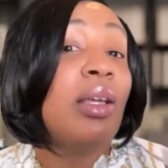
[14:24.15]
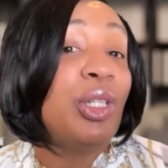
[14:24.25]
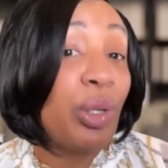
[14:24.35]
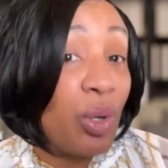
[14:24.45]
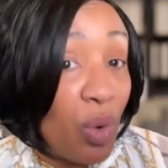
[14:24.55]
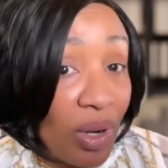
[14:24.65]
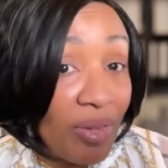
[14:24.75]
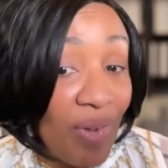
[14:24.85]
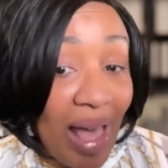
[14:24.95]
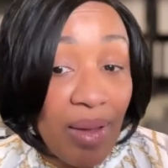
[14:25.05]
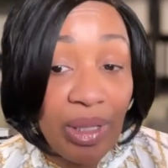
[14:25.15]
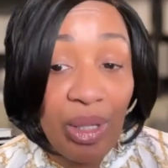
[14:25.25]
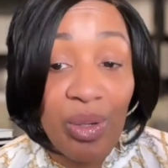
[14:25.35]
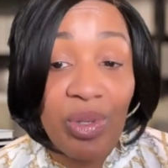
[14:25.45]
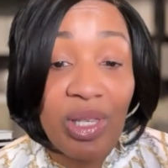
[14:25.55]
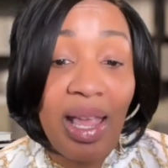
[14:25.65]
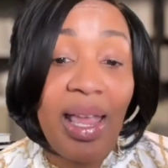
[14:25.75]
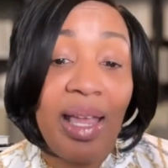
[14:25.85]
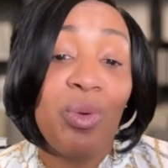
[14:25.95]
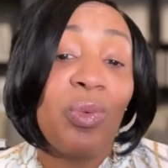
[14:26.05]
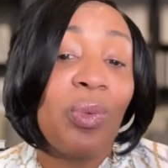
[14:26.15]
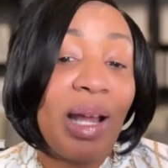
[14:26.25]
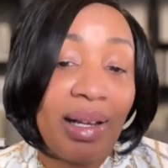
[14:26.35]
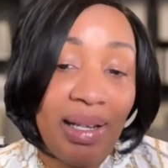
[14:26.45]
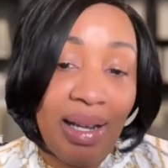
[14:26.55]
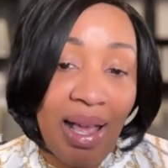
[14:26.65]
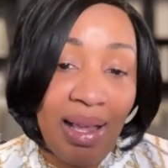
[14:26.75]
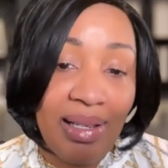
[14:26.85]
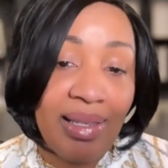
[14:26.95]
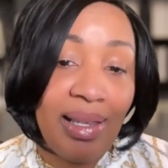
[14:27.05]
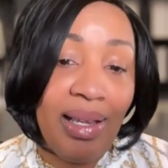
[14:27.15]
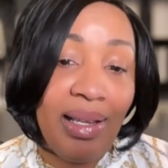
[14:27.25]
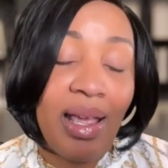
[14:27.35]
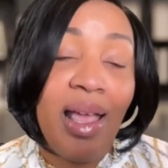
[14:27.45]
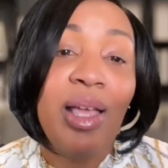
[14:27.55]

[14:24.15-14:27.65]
your core values, and recognizing